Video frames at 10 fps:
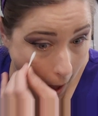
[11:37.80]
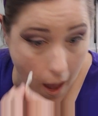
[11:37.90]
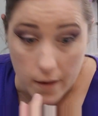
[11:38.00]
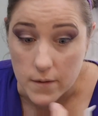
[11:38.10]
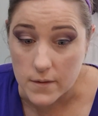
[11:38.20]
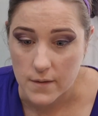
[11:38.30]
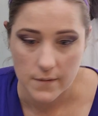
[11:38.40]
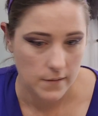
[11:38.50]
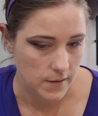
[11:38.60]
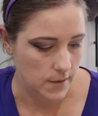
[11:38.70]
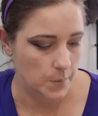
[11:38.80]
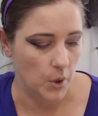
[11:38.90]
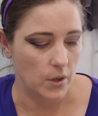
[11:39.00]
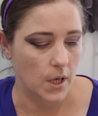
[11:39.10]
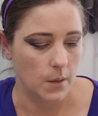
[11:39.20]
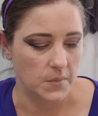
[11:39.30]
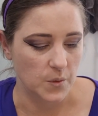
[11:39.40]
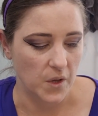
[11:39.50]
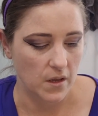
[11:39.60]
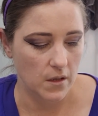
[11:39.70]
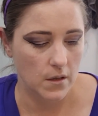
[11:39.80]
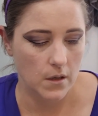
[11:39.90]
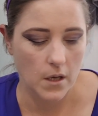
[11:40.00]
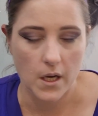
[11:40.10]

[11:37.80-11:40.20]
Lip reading: and the spot comes with it.